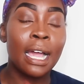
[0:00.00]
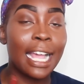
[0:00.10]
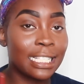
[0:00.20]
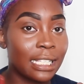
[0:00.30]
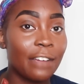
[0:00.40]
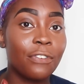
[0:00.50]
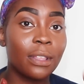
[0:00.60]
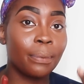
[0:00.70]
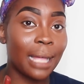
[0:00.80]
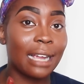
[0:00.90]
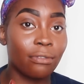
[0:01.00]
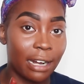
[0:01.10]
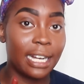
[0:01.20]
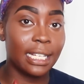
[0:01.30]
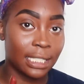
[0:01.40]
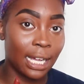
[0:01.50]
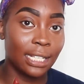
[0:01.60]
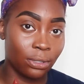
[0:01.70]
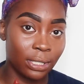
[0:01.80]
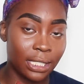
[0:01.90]
except for the Black Radiance
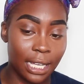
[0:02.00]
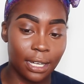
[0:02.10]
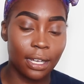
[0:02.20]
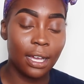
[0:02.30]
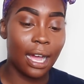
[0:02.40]
contour stick.